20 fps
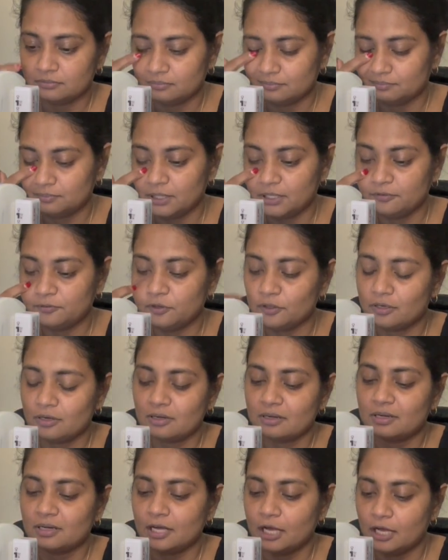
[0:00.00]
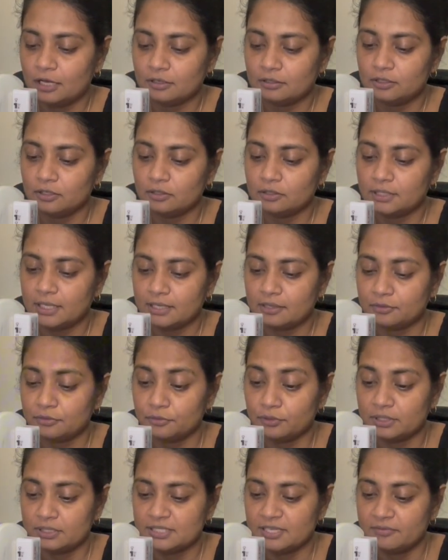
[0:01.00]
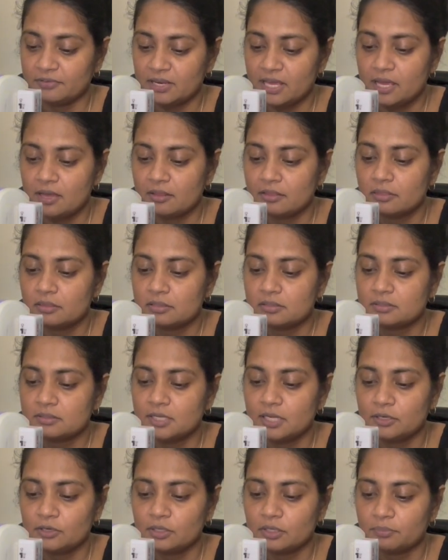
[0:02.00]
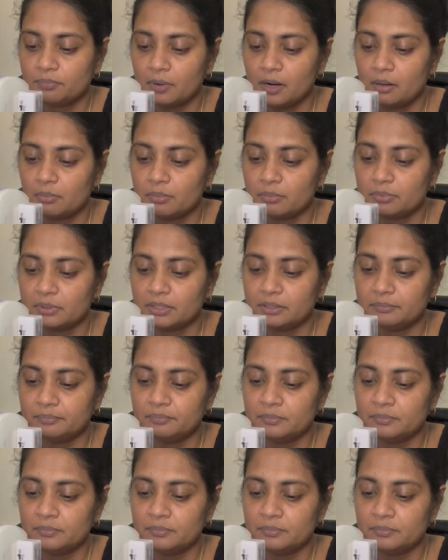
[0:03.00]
But if you cut, you know, like a 3 7/8, then you could probably